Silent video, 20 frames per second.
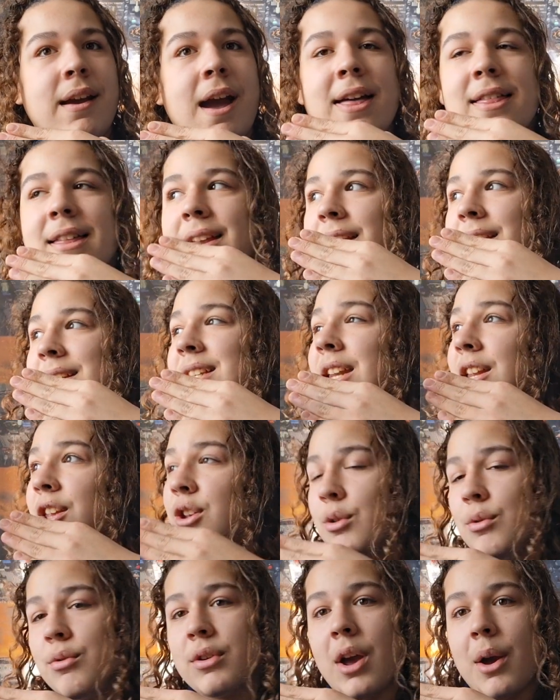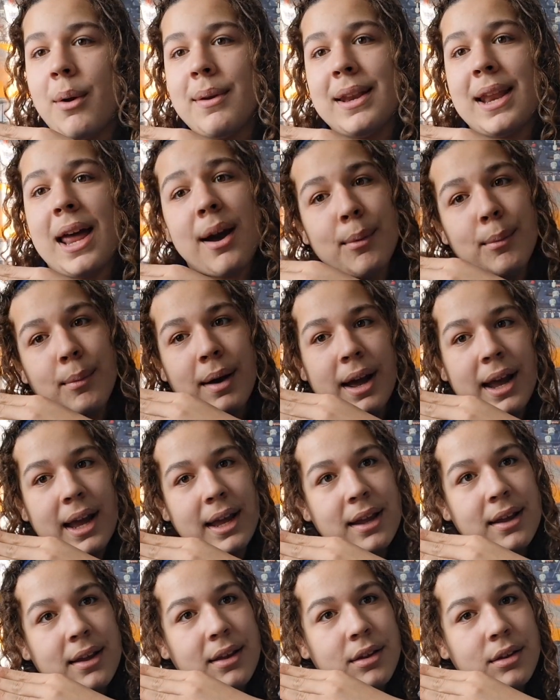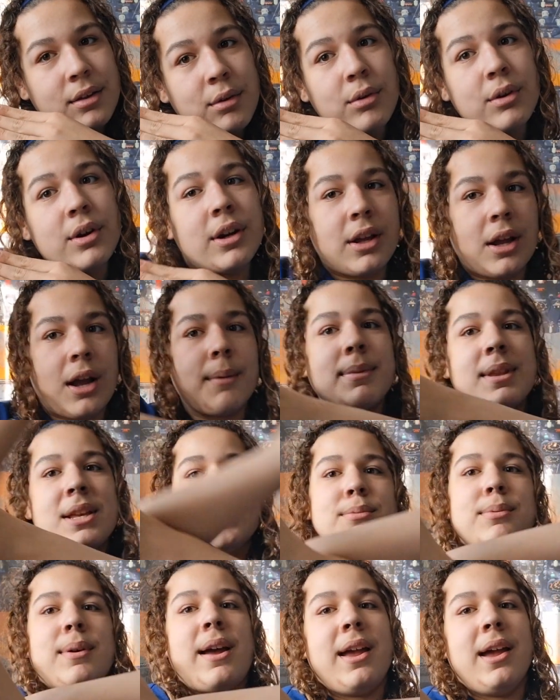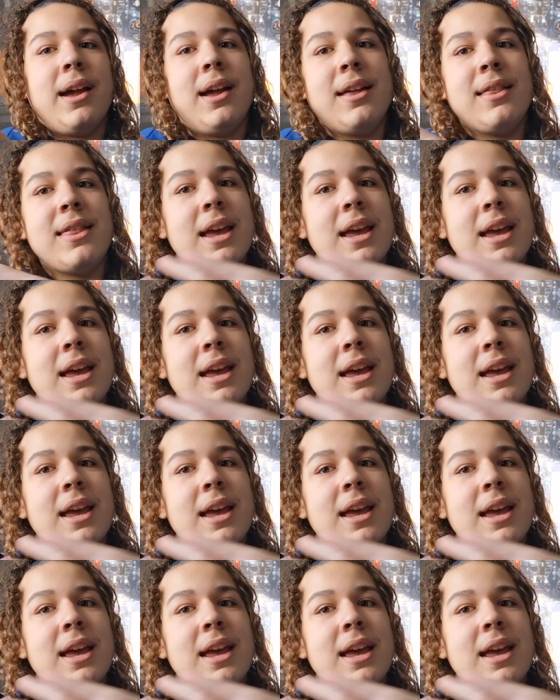And then instead of you going that way, you're going to come this way.